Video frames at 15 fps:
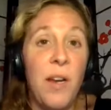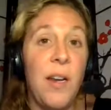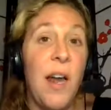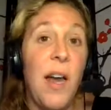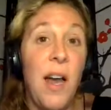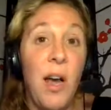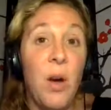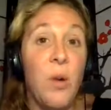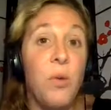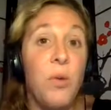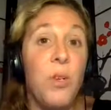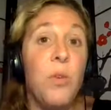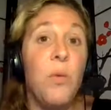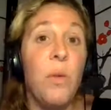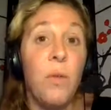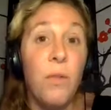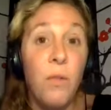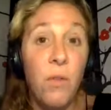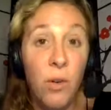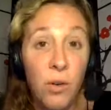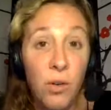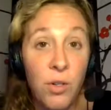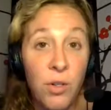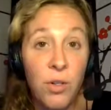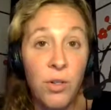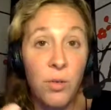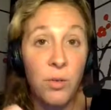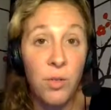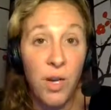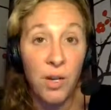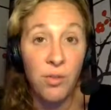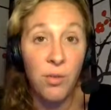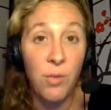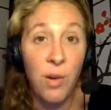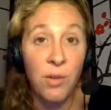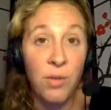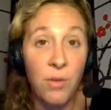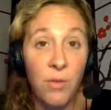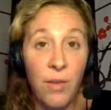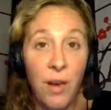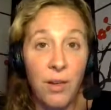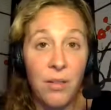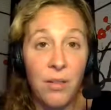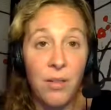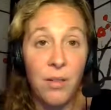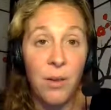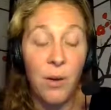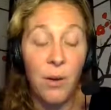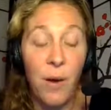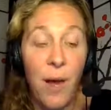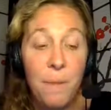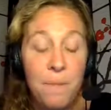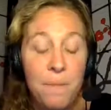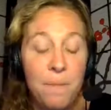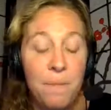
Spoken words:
and how you reverse those detrimental effects. Okay.